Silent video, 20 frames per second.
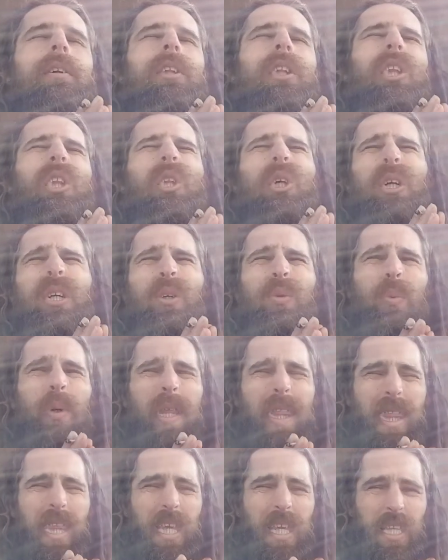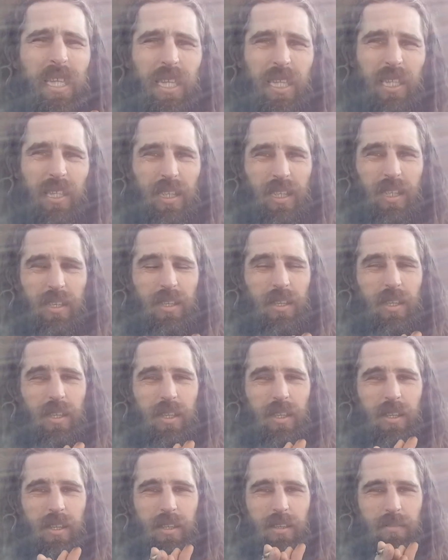look within,
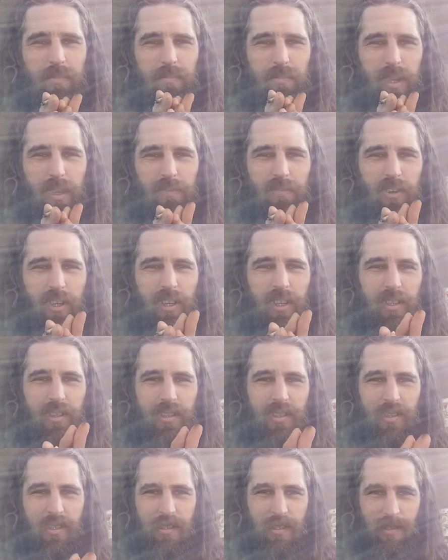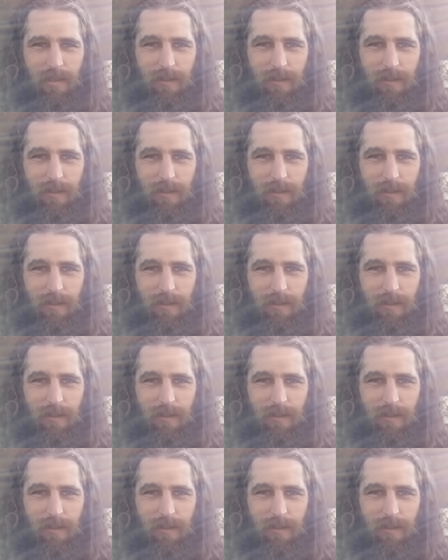my friends.